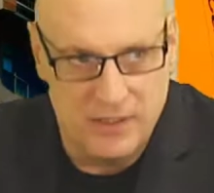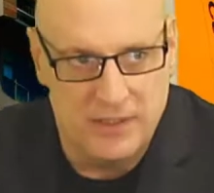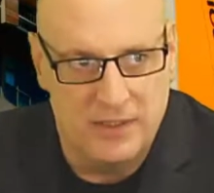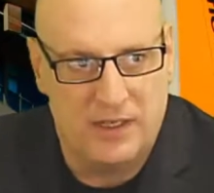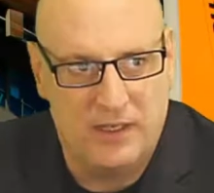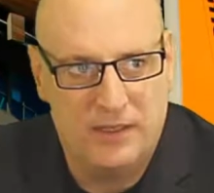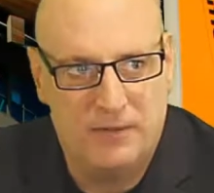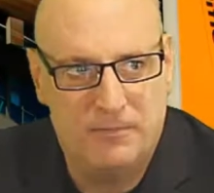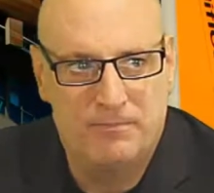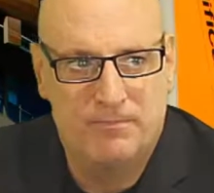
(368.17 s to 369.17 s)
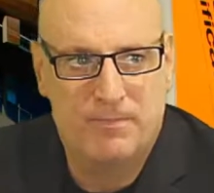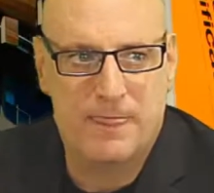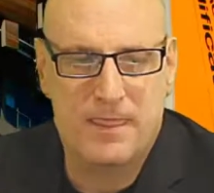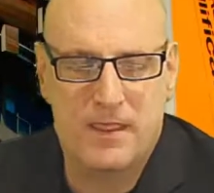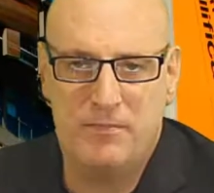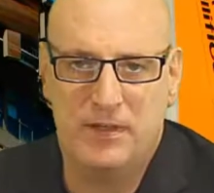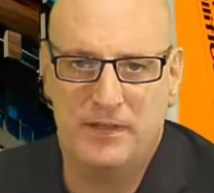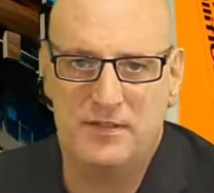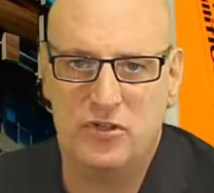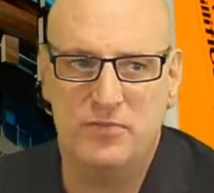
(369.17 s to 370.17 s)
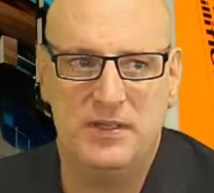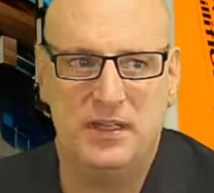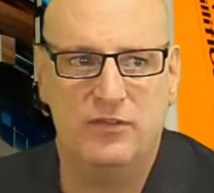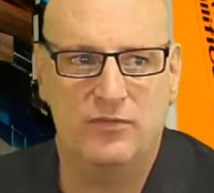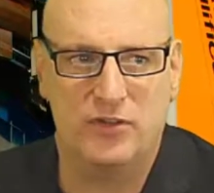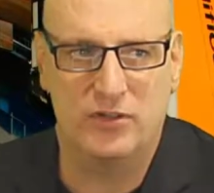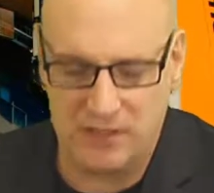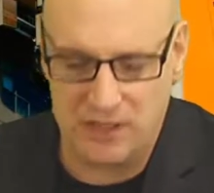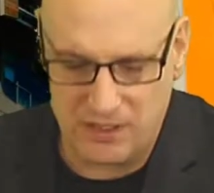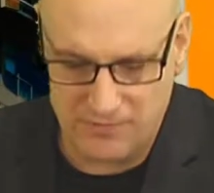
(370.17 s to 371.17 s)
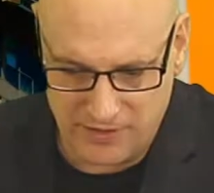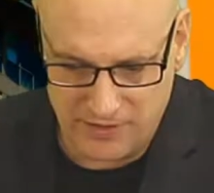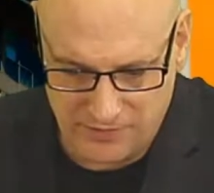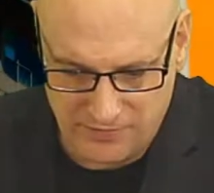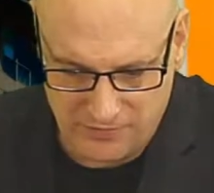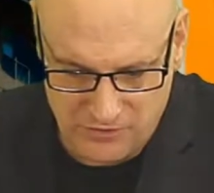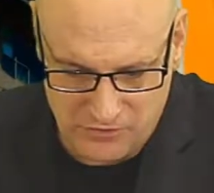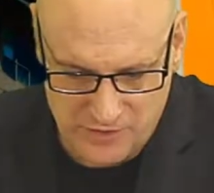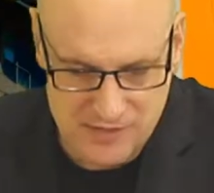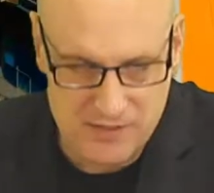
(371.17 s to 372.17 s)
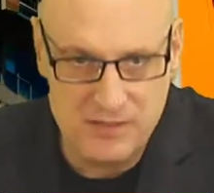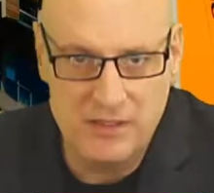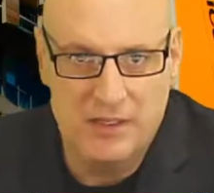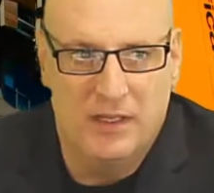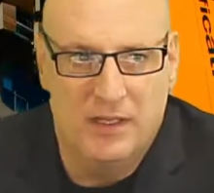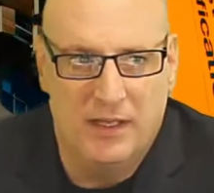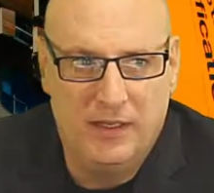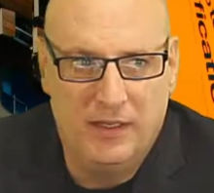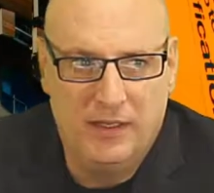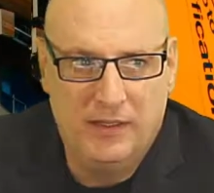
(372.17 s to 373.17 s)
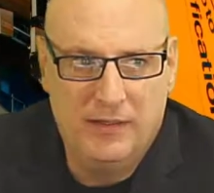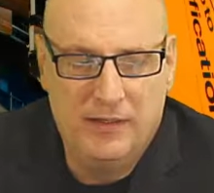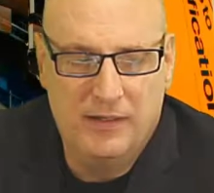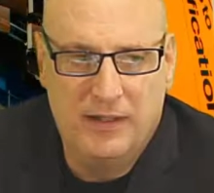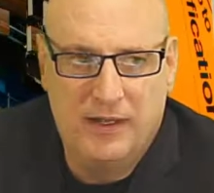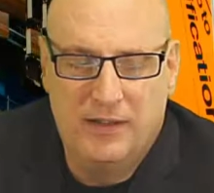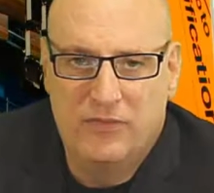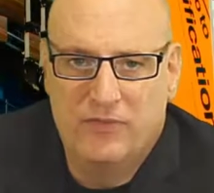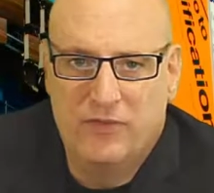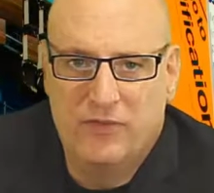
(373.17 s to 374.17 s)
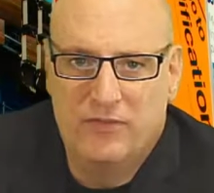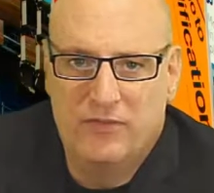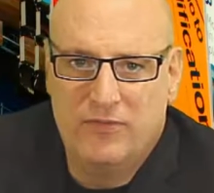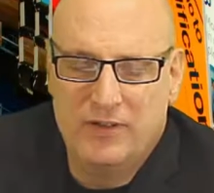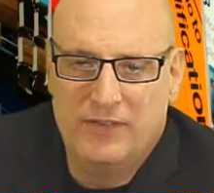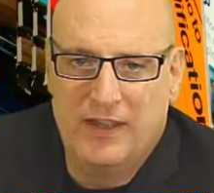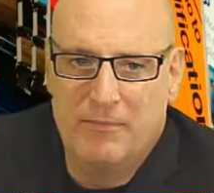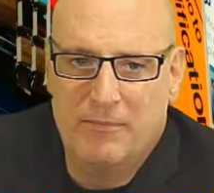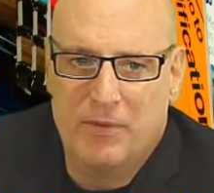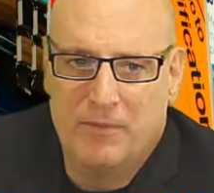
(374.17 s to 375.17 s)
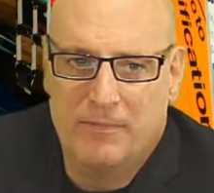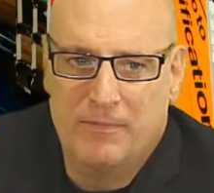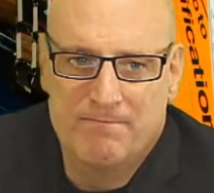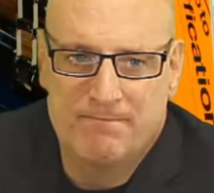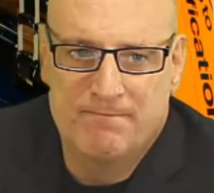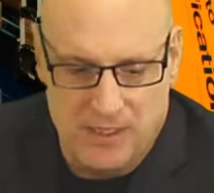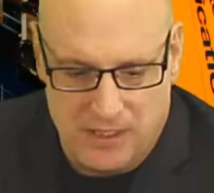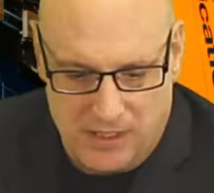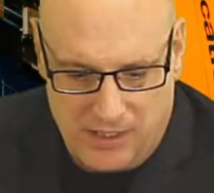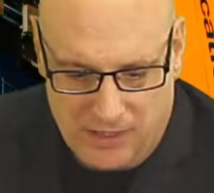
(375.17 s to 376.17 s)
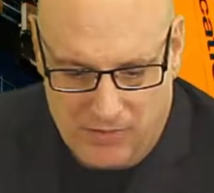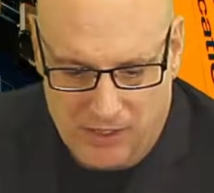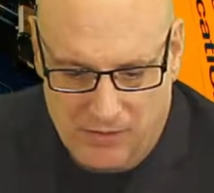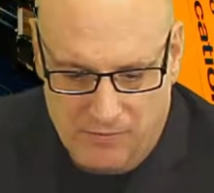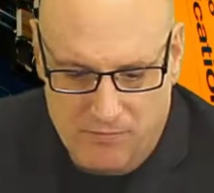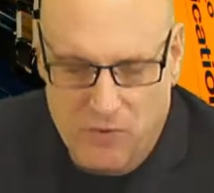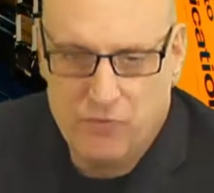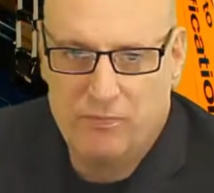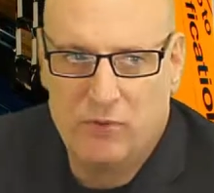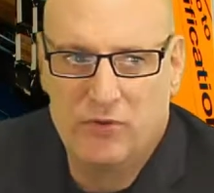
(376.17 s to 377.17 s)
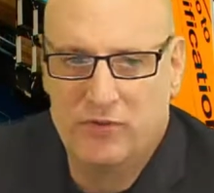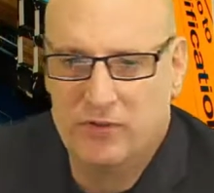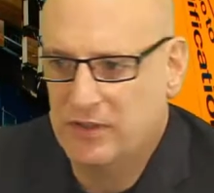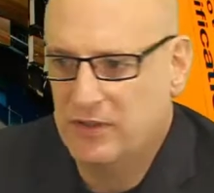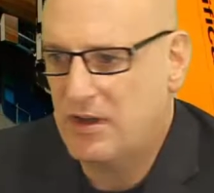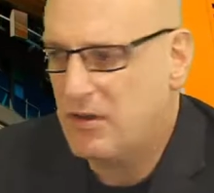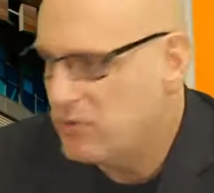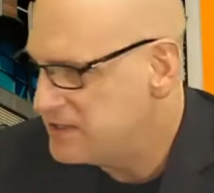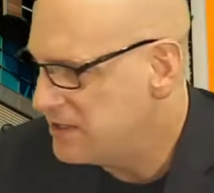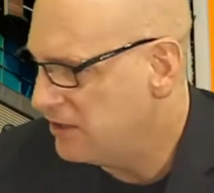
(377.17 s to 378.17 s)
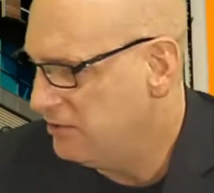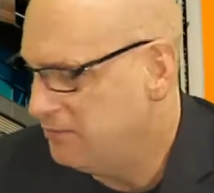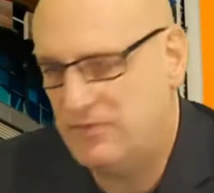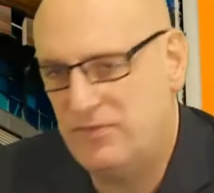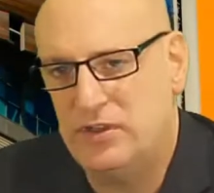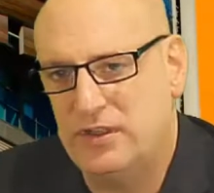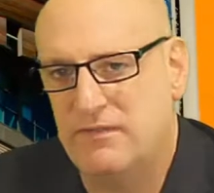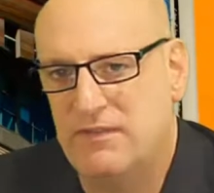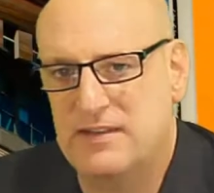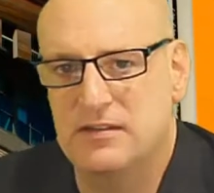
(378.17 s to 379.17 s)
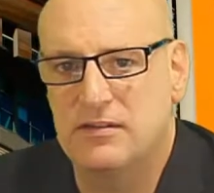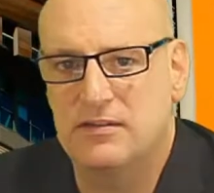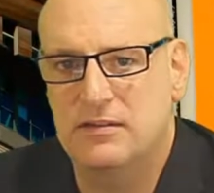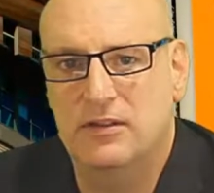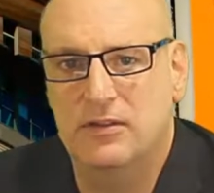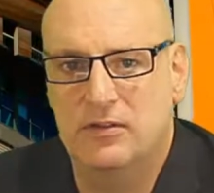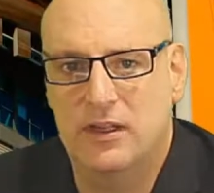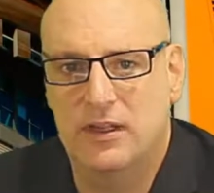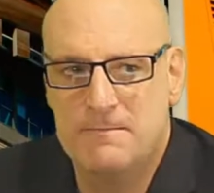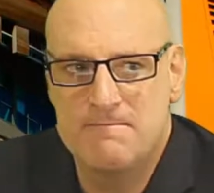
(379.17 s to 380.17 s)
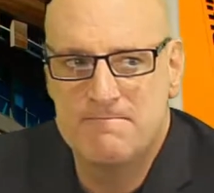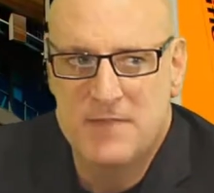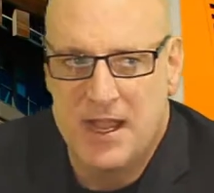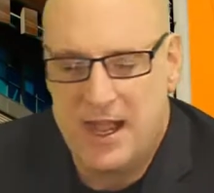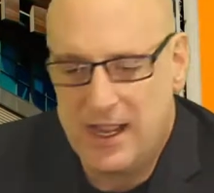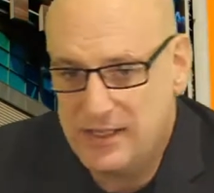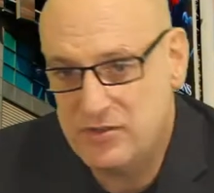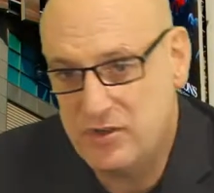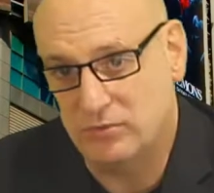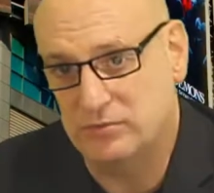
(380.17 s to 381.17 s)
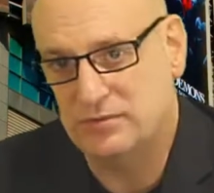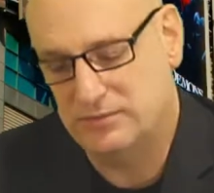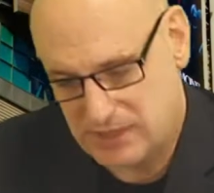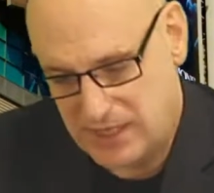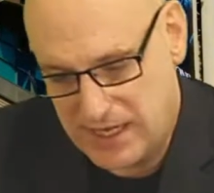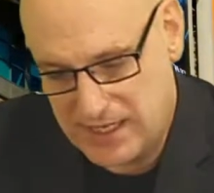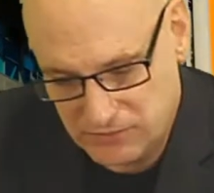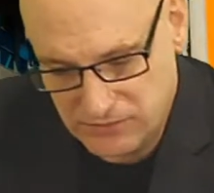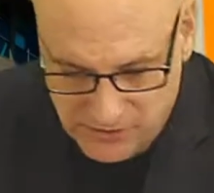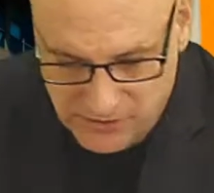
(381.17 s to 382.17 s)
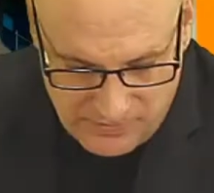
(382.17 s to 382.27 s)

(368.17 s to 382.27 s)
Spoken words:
But there could be inadvertent conflicts of interest, and for example, most brokers are going to always tell you to be fully invested. Okay, I don't tell you to be